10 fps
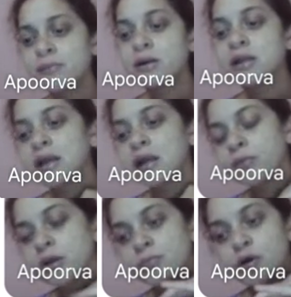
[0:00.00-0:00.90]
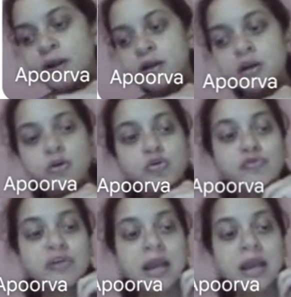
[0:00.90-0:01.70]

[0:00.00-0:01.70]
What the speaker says: So anybody can be appointed